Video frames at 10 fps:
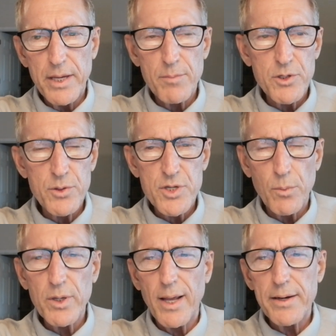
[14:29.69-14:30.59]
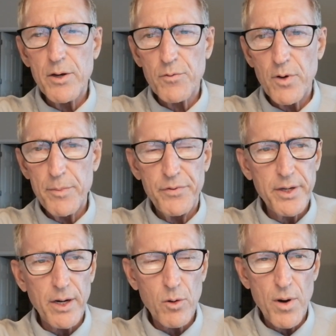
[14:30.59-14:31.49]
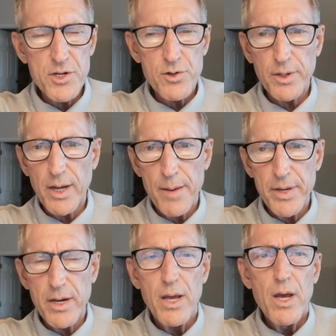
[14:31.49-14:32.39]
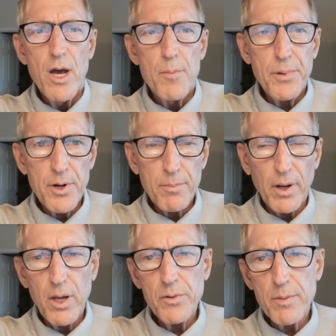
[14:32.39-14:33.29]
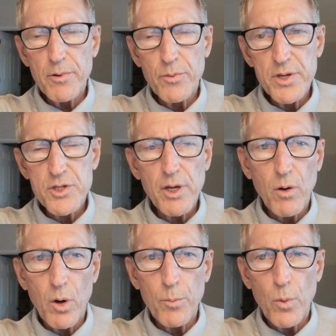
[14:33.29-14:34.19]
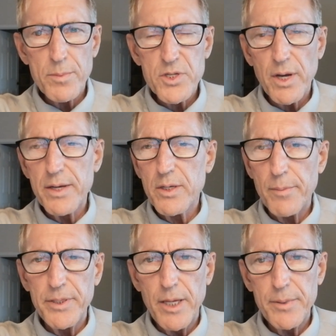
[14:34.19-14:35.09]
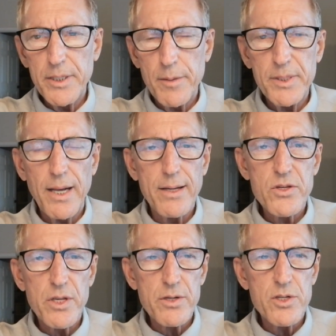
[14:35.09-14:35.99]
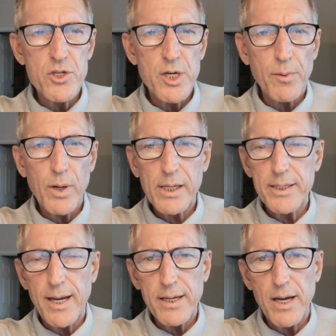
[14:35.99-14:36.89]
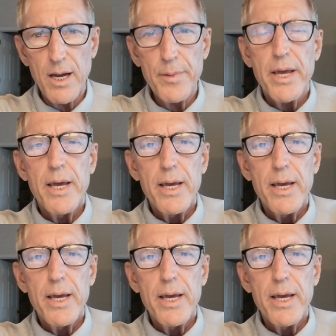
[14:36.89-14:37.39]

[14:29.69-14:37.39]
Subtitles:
And number 2 is I would like to hear from you. If you got a question or a comment, put it below. Number 3 is go to our website, www.citizenshipquickly.com.